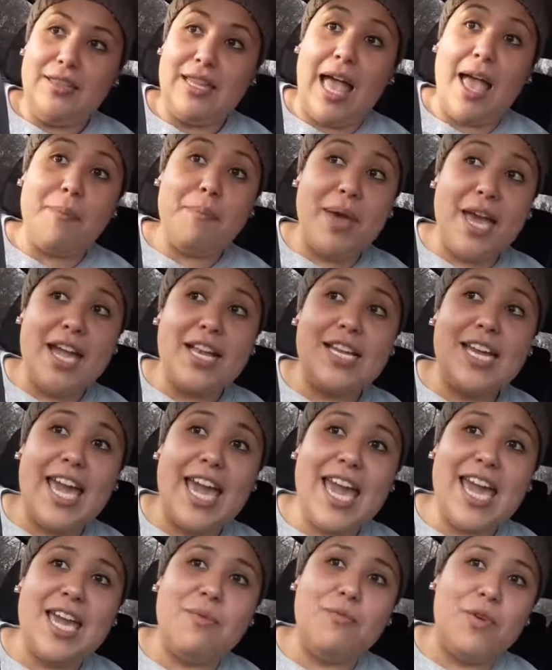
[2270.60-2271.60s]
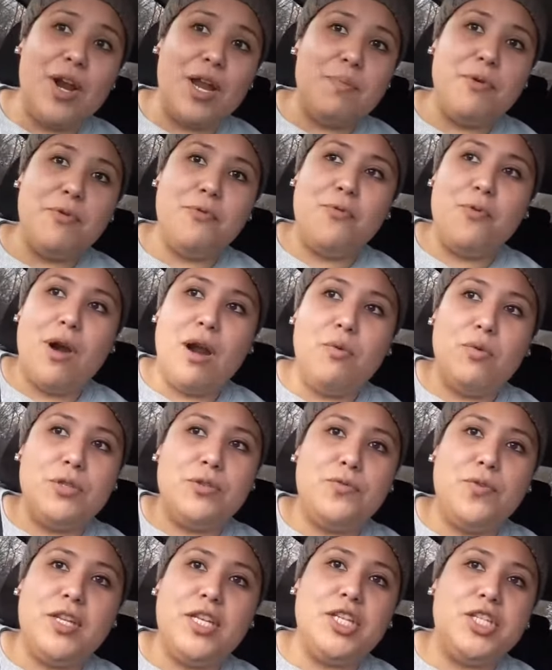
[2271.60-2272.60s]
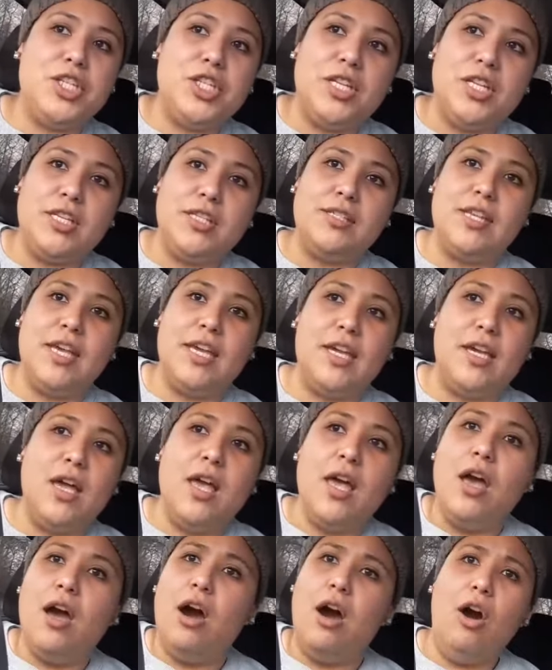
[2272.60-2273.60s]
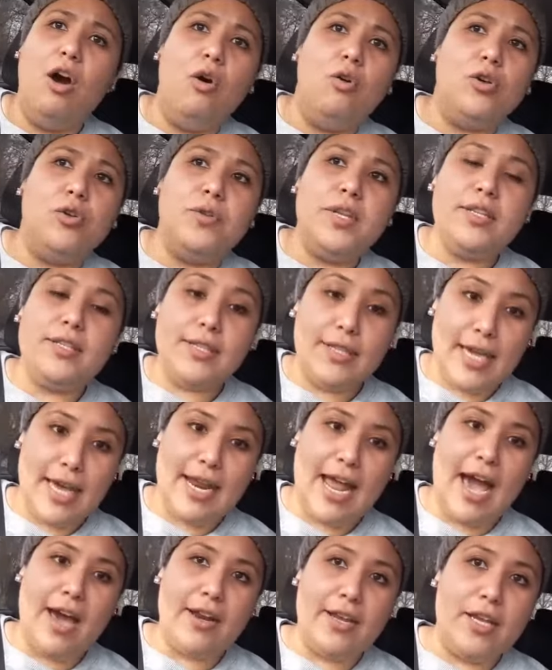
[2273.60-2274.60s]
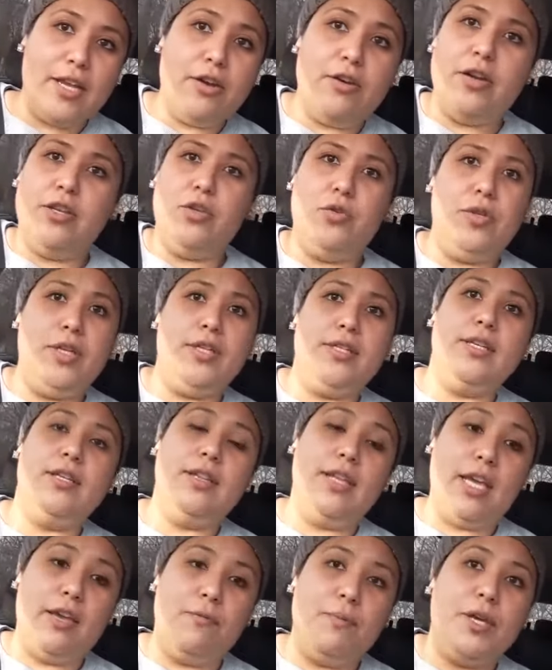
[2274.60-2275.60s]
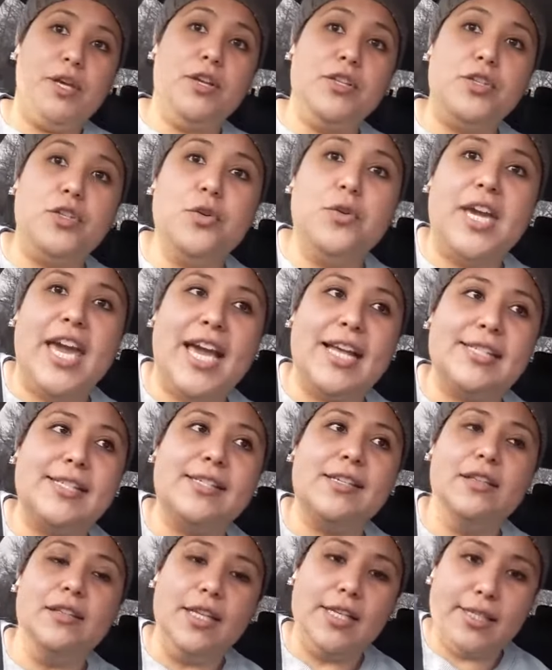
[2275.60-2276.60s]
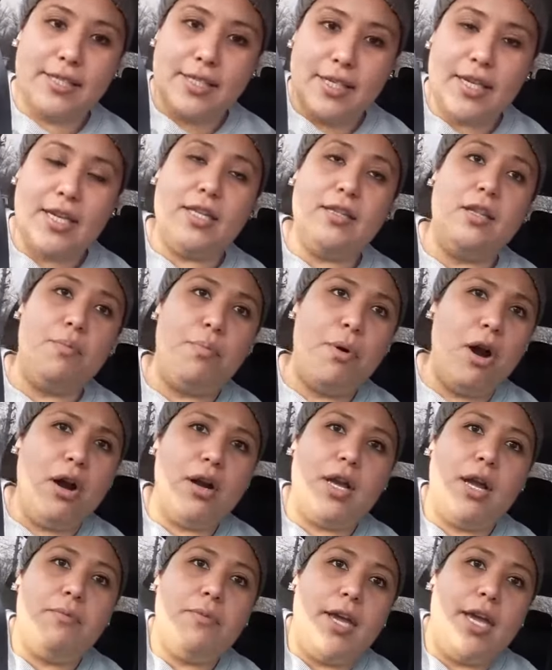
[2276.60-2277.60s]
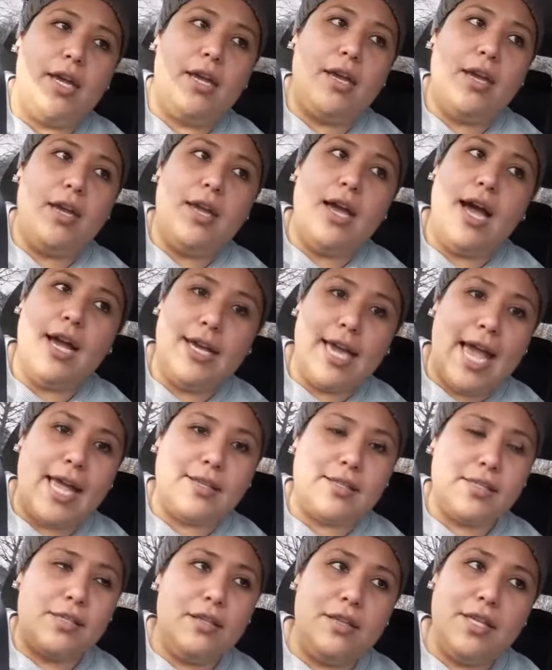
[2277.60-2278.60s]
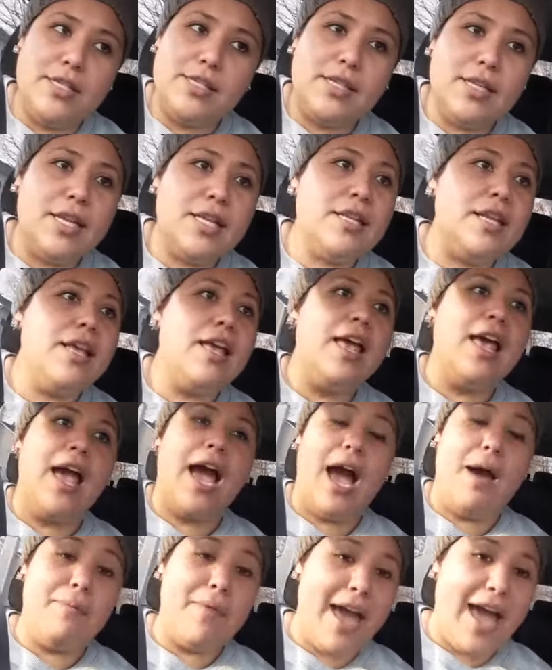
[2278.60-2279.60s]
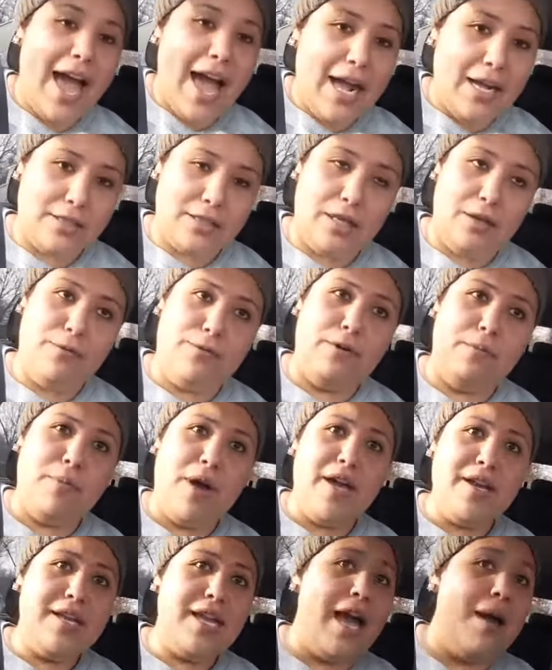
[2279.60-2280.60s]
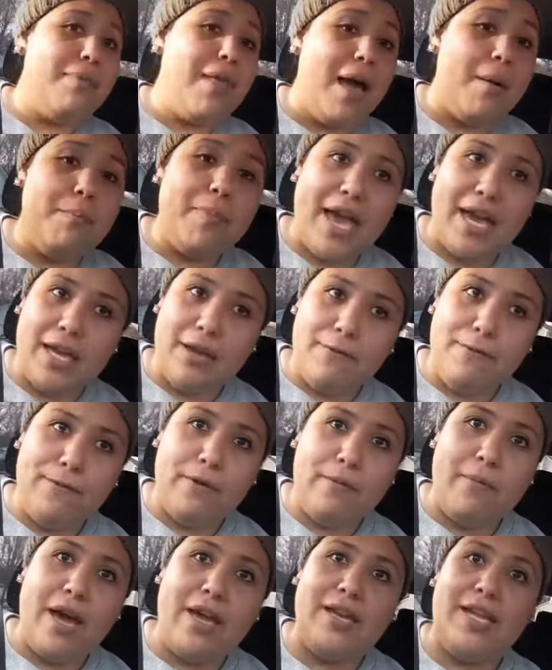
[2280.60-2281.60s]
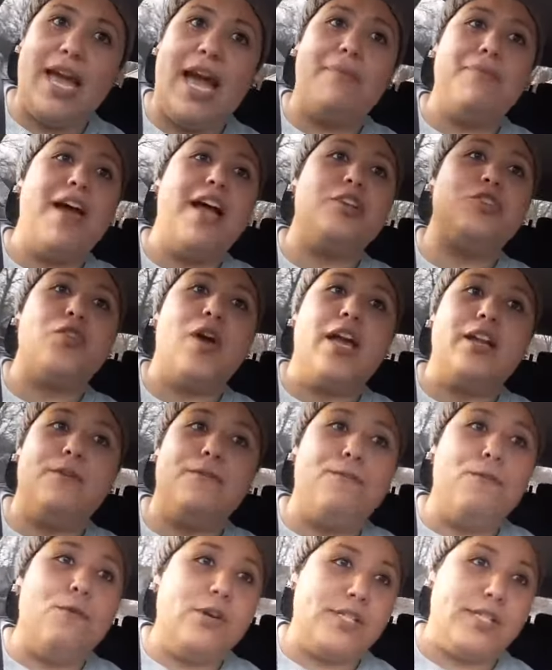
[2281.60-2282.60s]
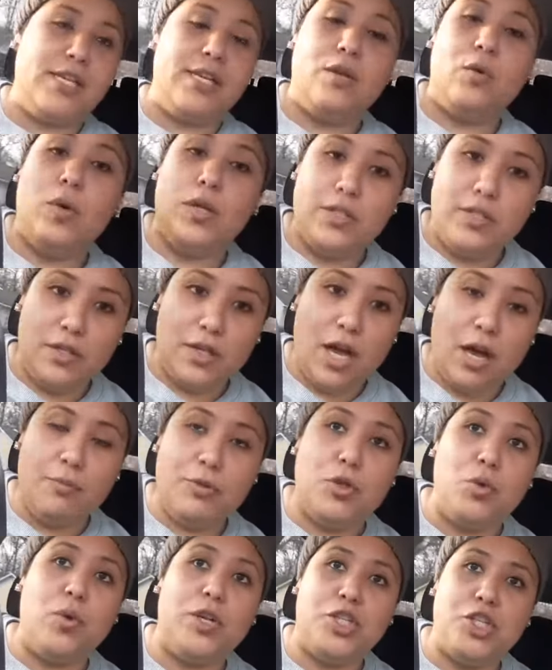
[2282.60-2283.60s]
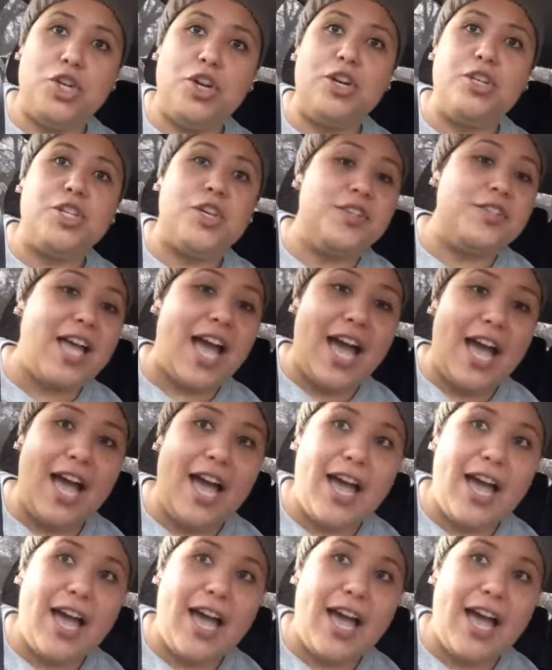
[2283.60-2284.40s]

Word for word: that man came right before I was finishing and it's like oh you need to get out of here and you need to leave because you can't solicit in the park I'm like again soliciting I'm not asking for money I'm not begging for money I'm not trying to force anyone to come to a church because